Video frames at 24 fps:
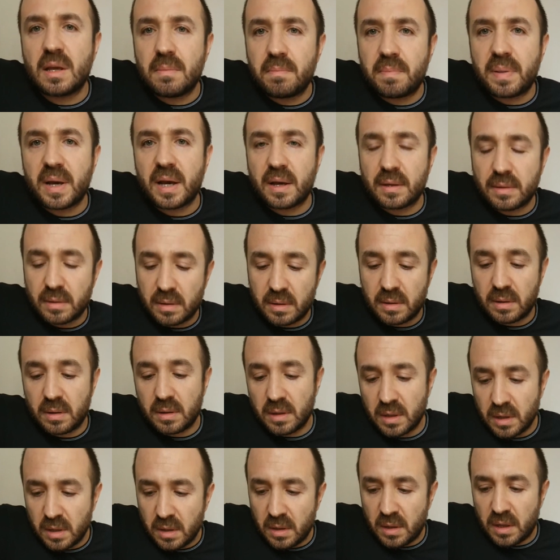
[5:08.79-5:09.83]
pattern
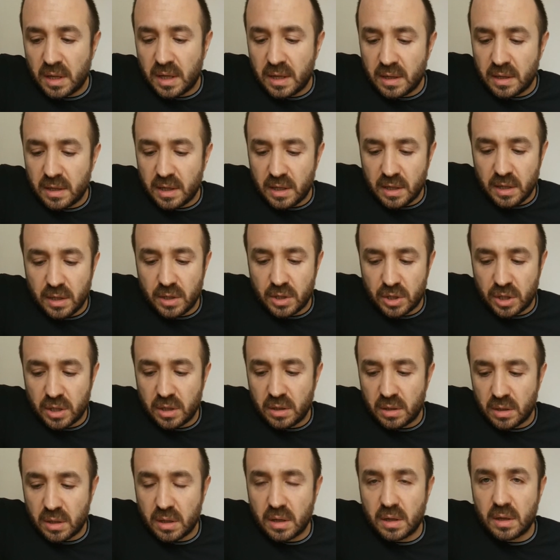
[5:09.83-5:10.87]
in each
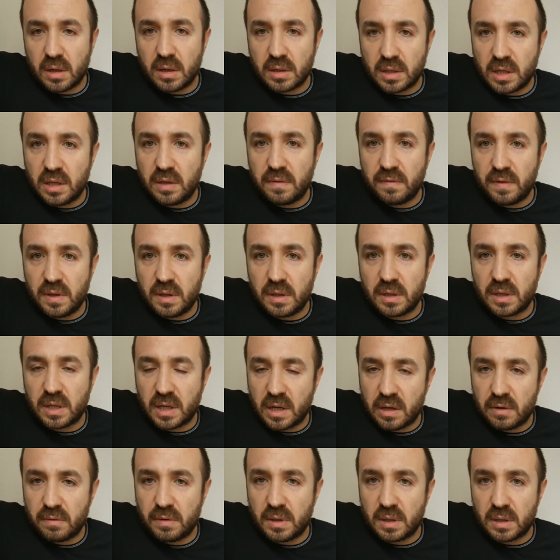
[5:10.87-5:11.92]
TV
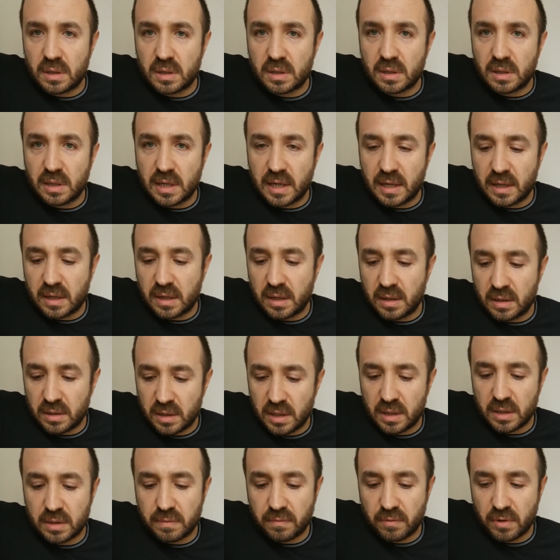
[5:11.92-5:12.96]
series like
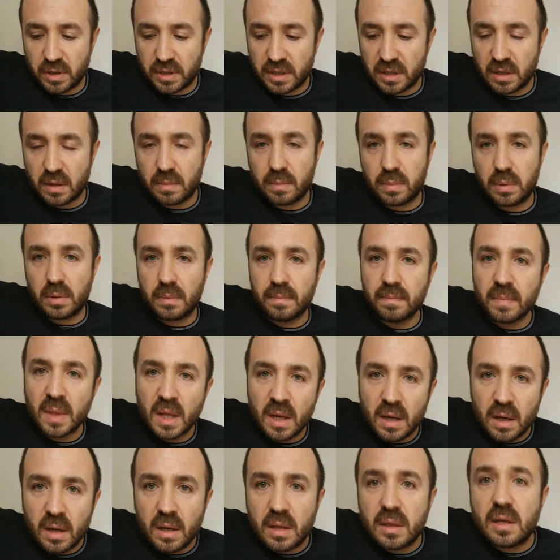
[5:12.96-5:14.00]
this. For example,
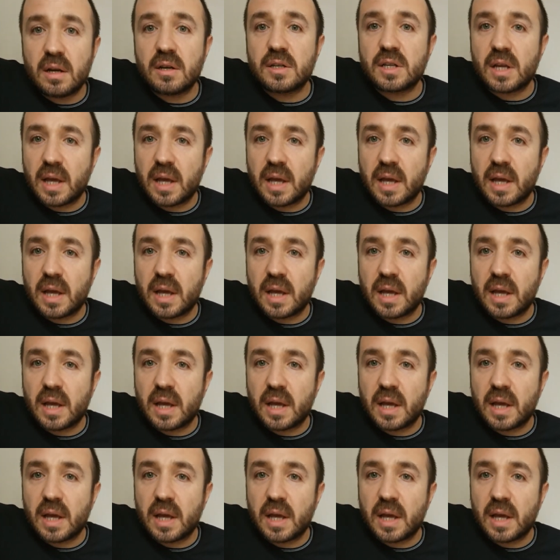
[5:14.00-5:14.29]
there's a